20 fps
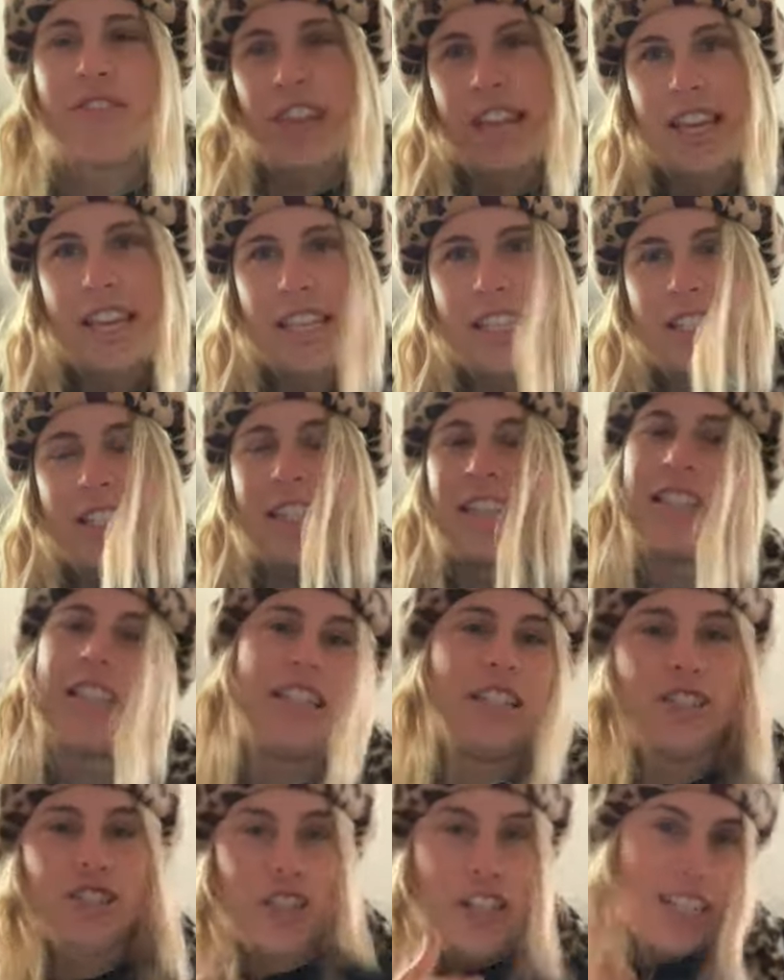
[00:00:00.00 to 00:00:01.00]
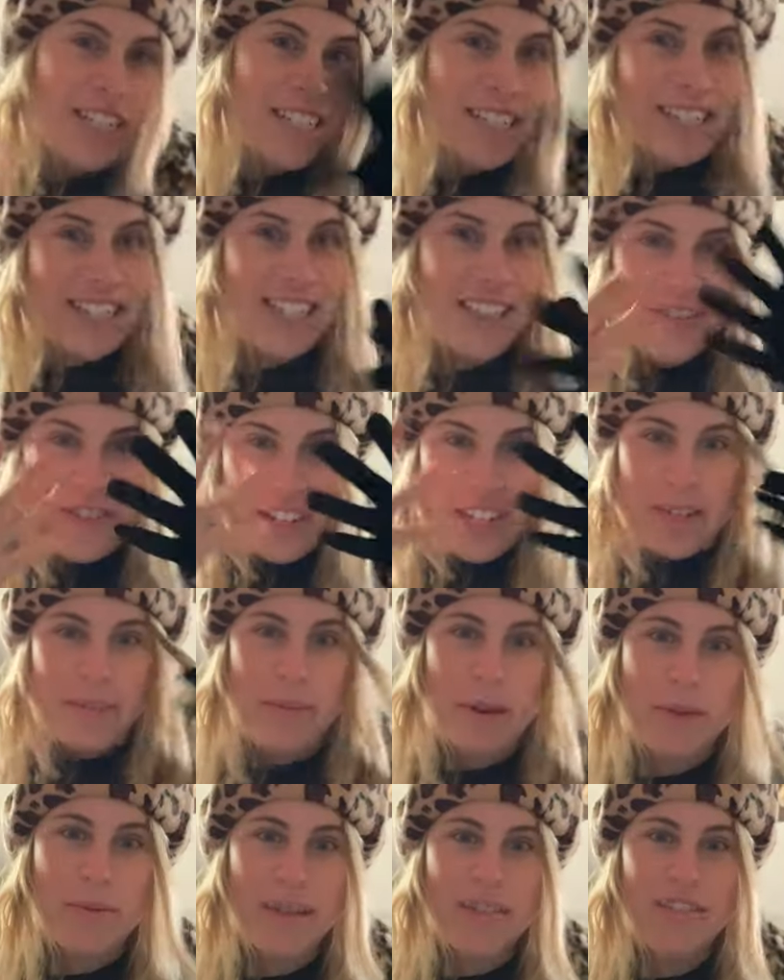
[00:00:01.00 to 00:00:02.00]
face, like the Enchanted Evening
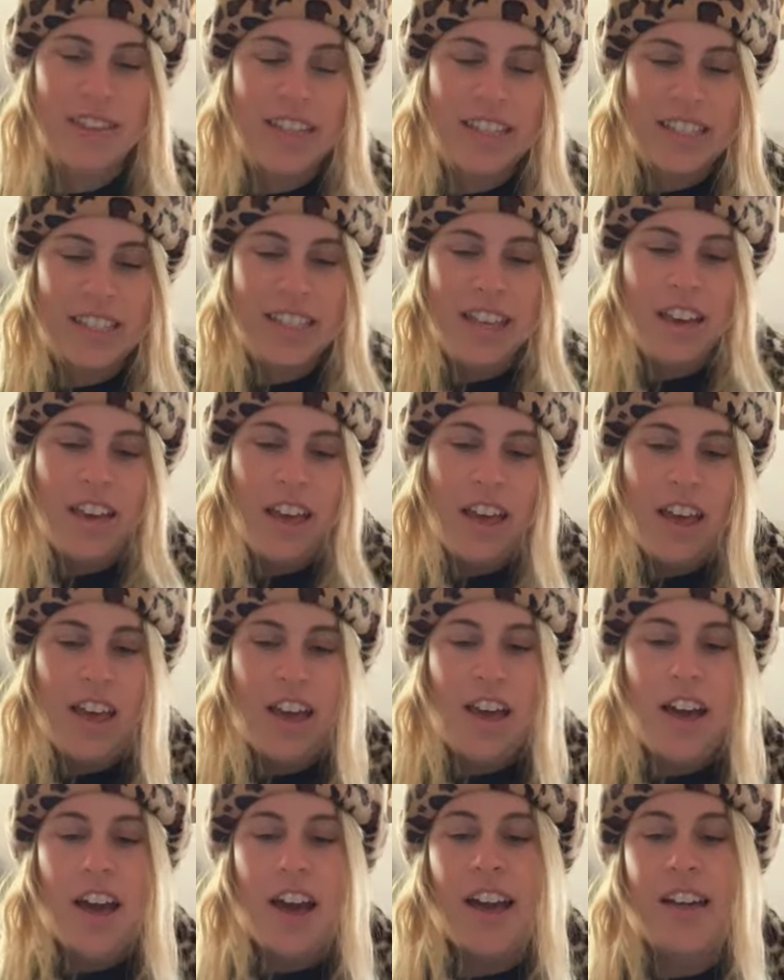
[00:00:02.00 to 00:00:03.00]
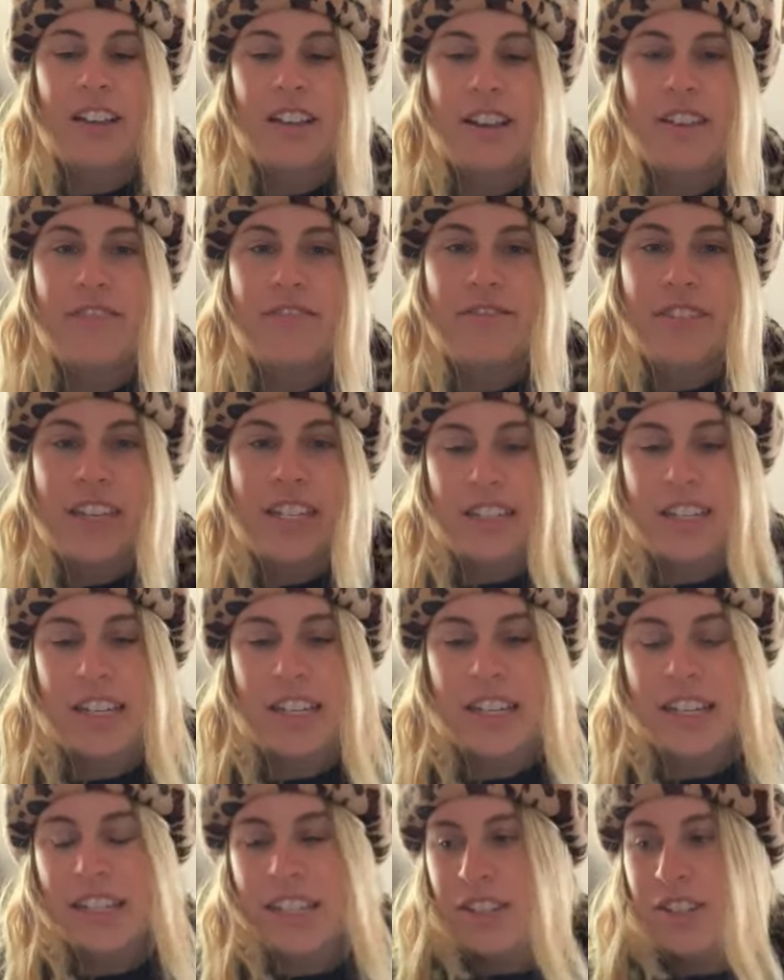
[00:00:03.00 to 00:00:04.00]
Barbie face, I love
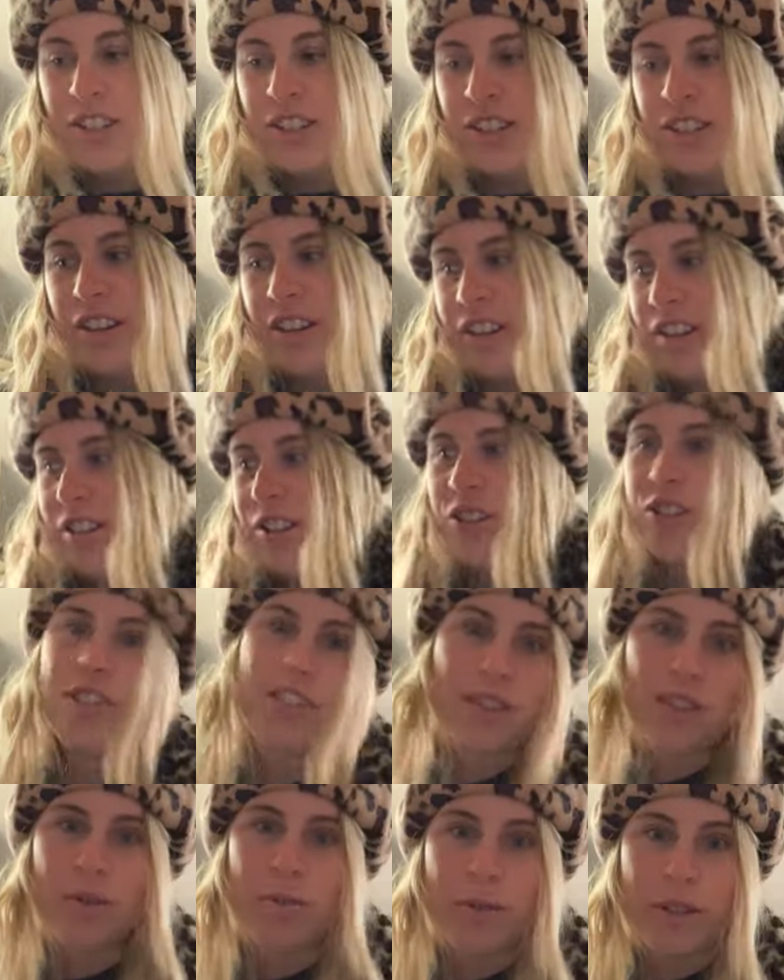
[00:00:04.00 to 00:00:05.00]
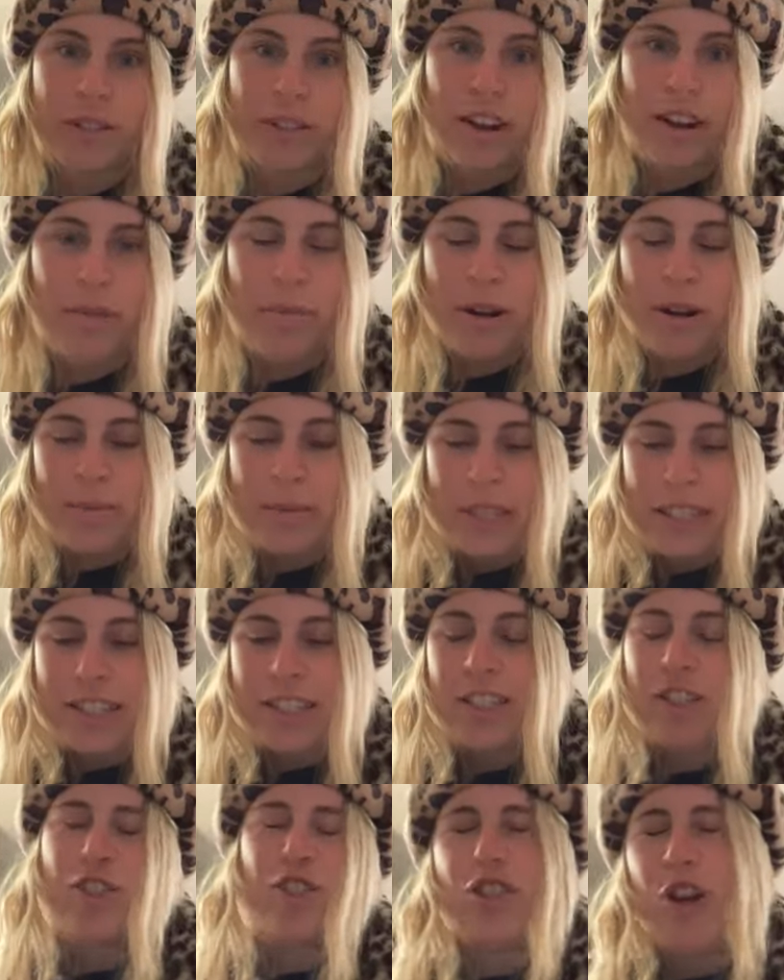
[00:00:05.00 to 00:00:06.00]
vintage uh, Superstar Barbie
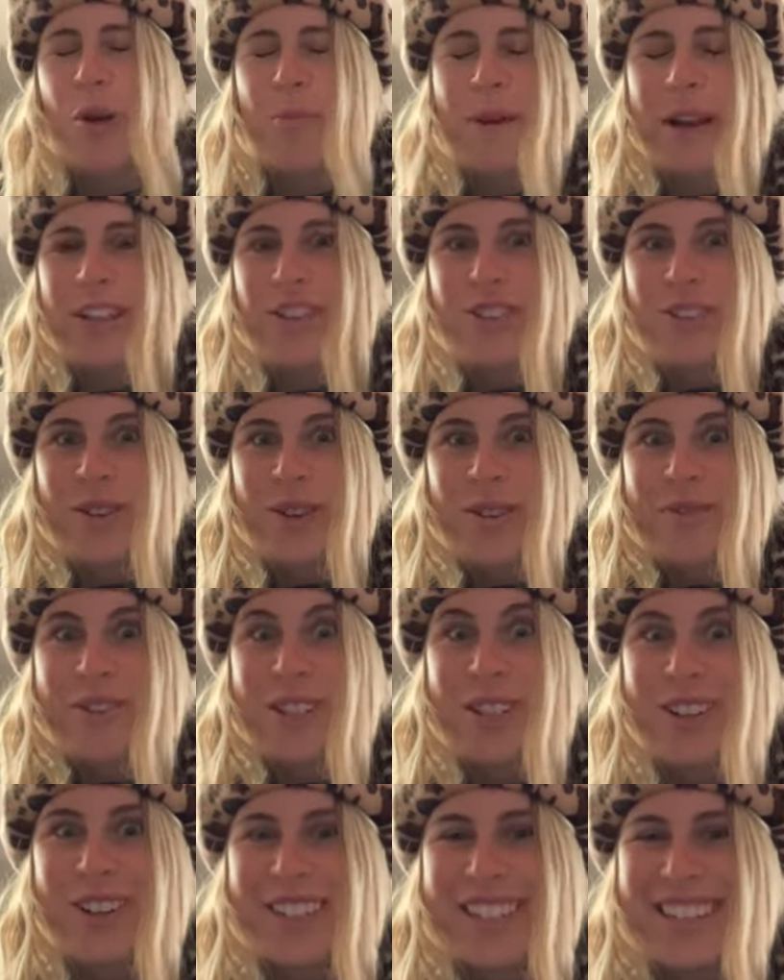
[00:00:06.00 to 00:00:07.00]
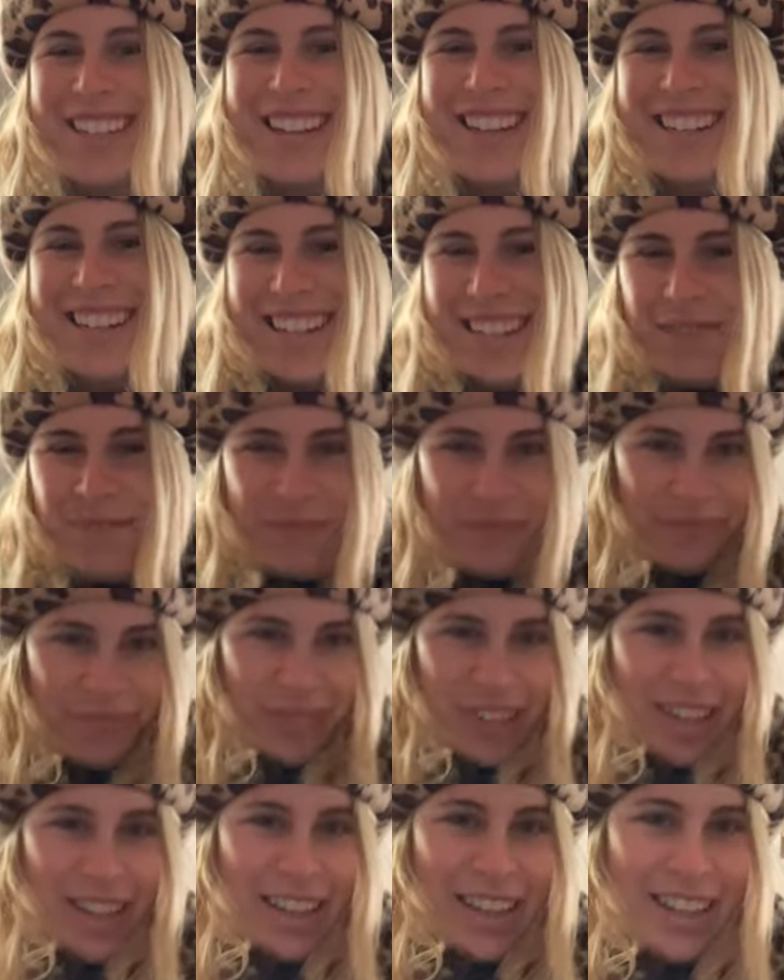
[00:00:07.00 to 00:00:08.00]
so much. So I'm so excited.
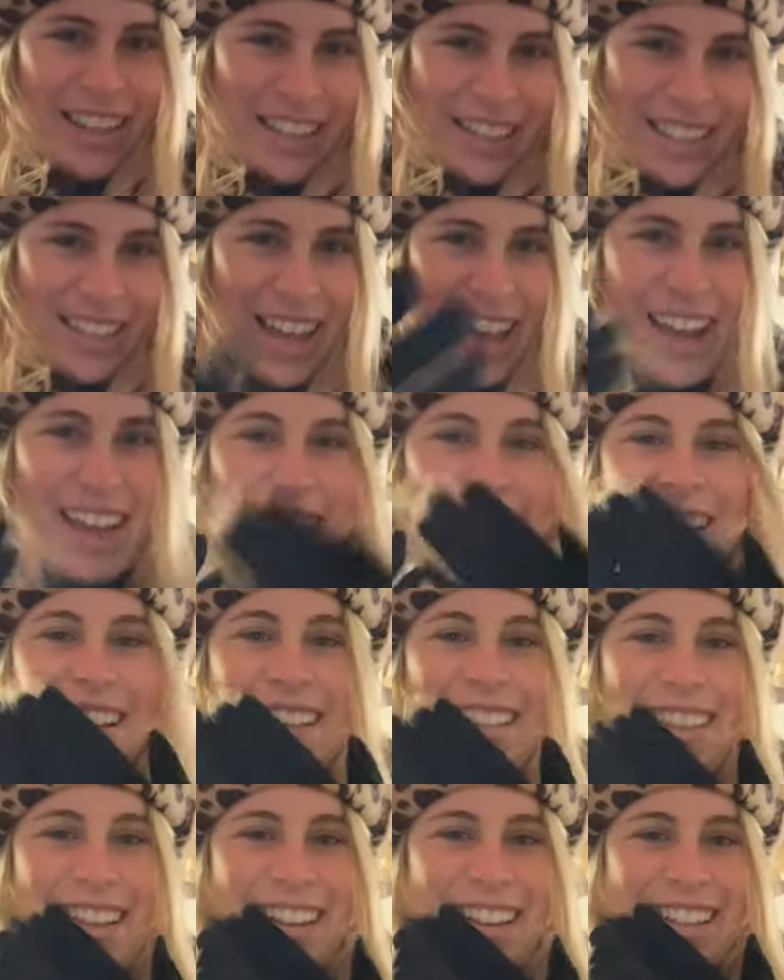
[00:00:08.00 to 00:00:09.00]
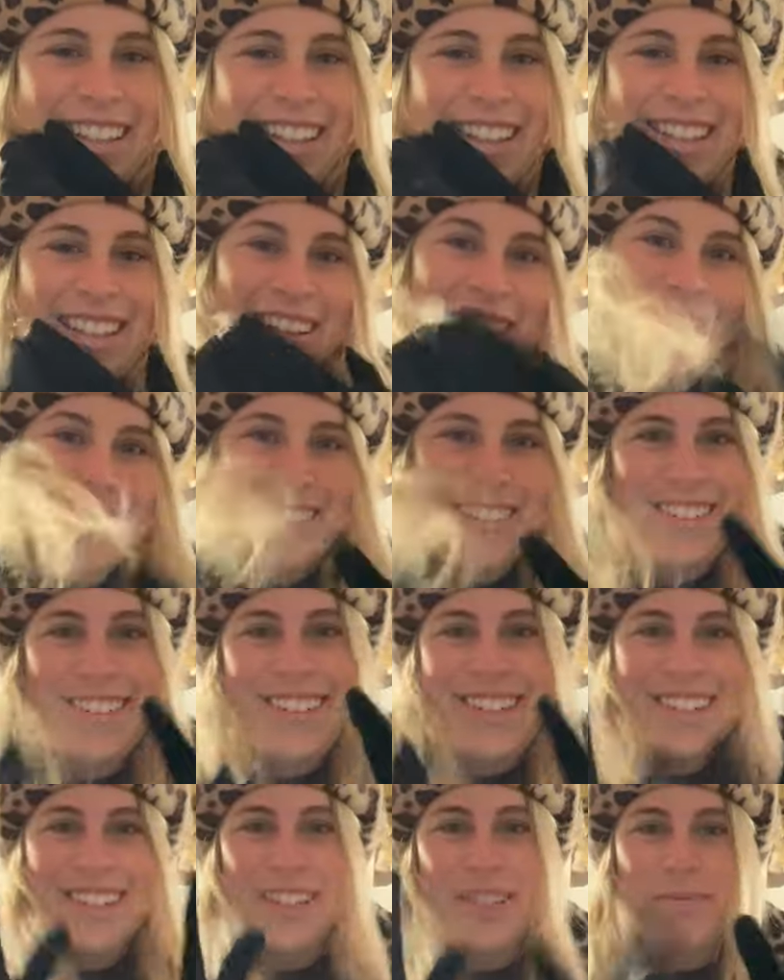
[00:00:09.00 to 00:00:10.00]
Yeah, and I thought like, oh,
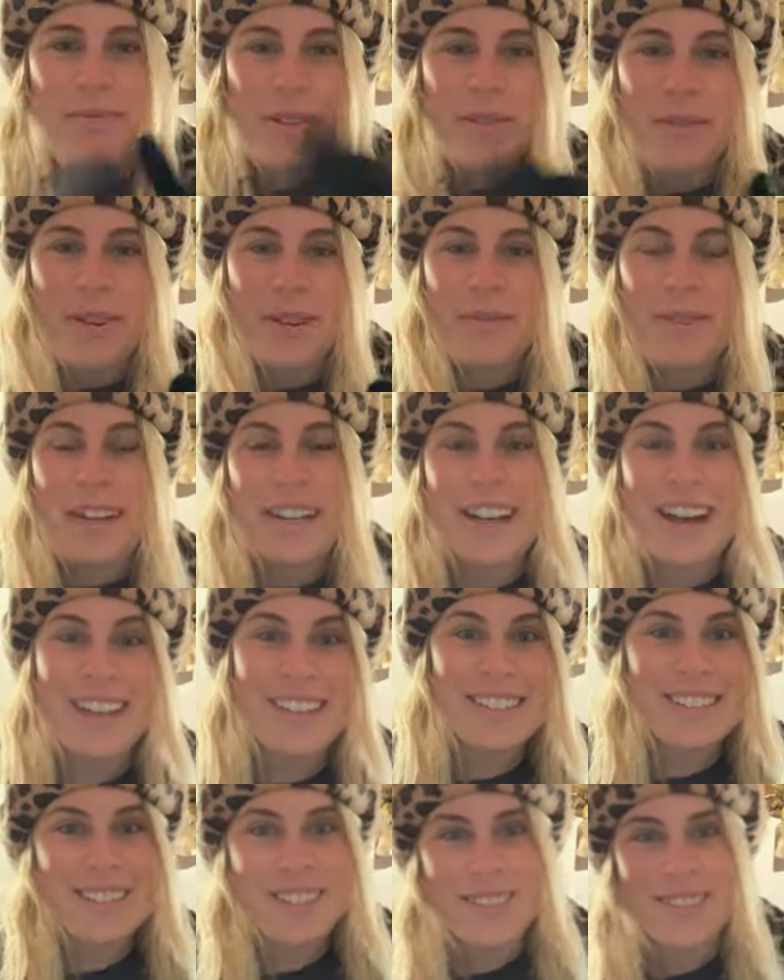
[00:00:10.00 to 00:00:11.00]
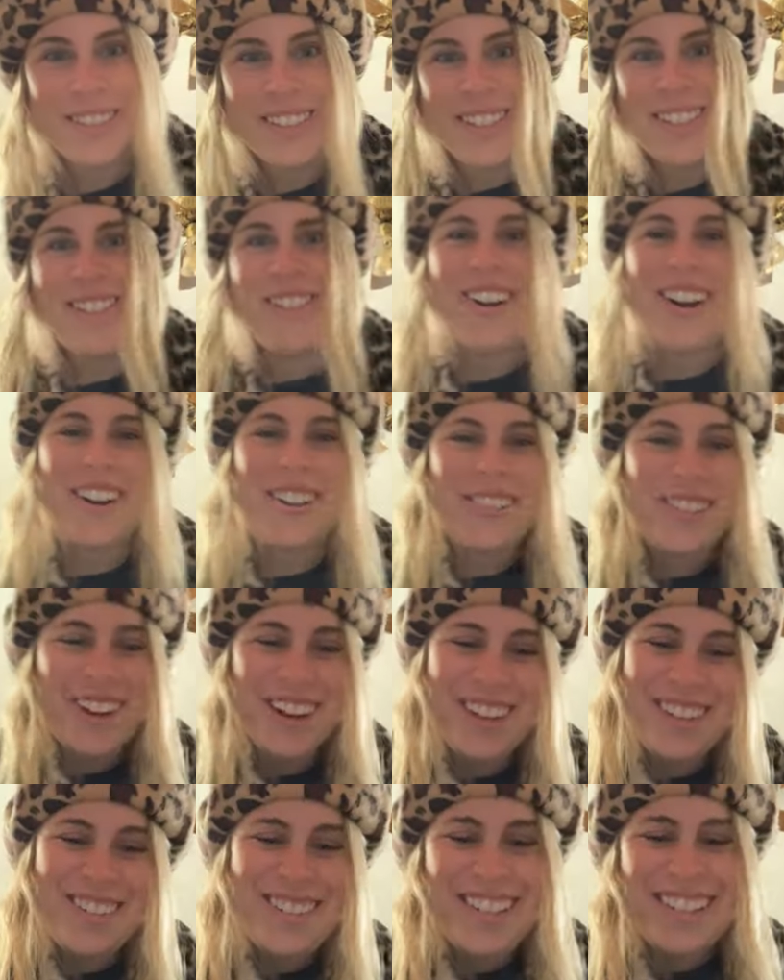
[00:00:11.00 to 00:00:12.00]
could be one of my costumes tomorrow for
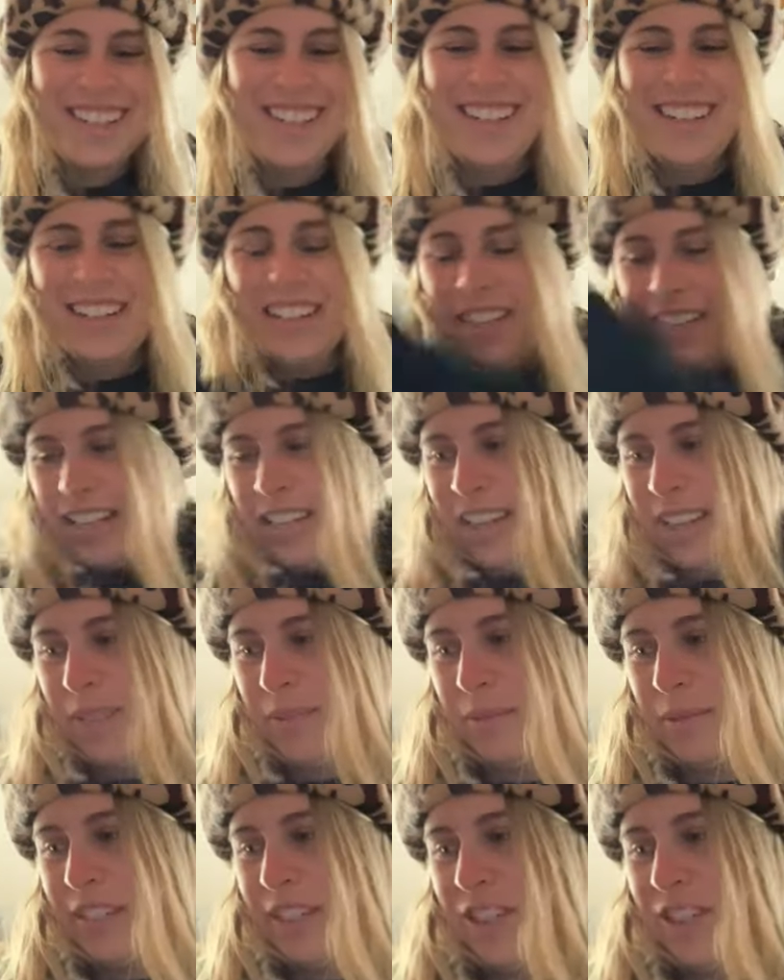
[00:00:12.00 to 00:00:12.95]
Halloween. I'll be